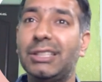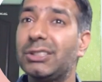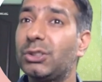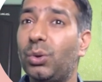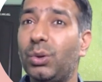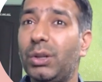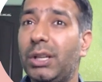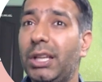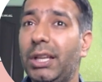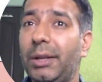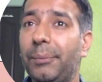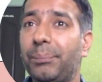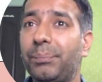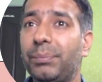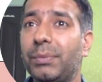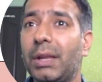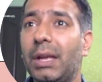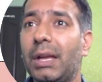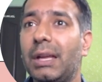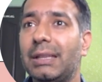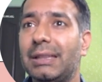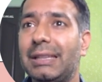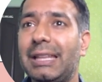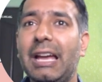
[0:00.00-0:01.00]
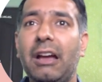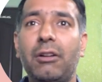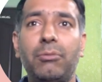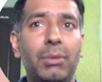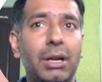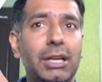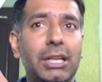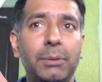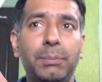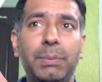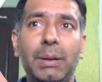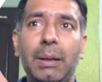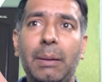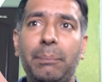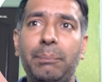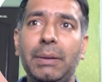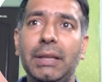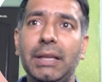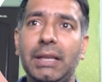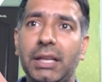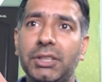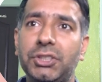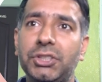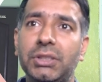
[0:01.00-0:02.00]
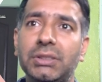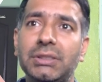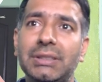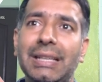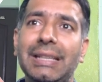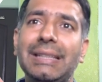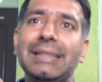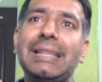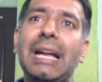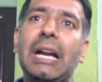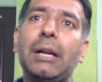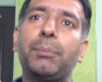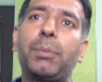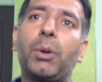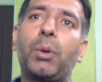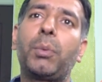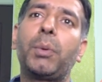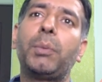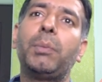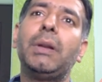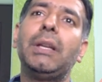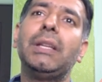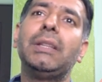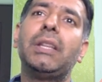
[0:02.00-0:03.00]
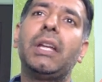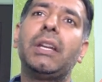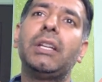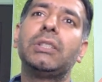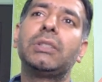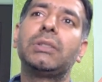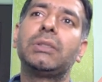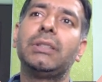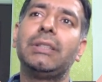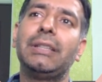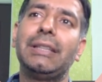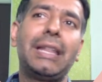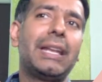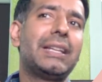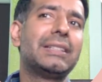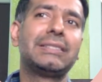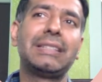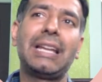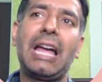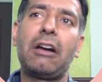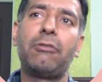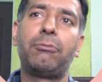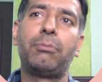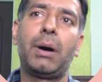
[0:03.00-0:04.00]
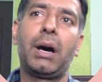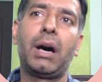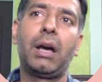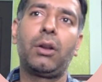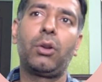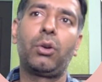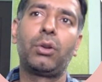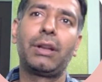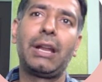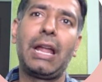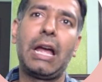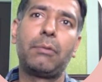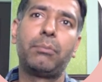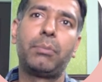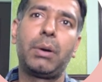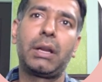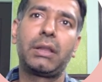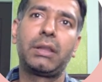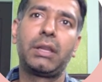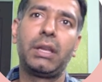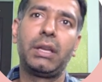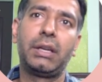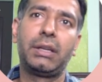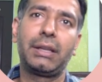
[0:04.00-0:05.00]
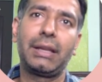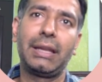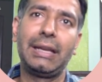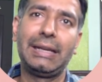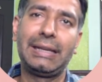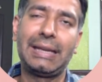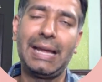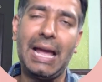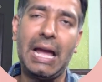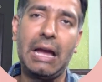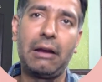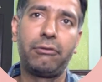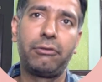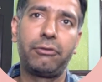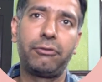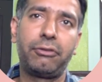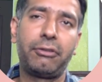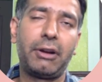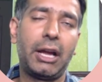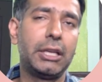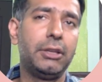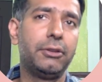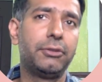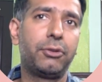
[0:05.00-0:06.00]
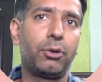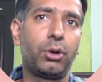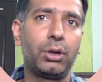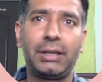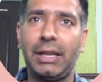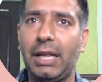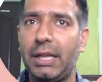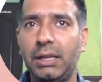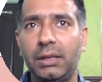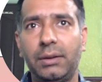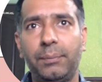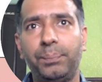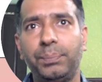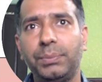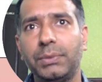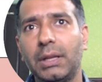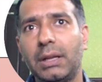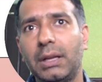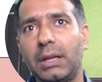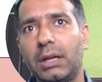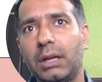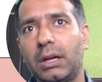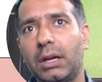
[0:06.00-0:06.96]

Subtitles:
this only. They have multiple applications. In that probably there is nav bar. On nav bar it have 5 or 10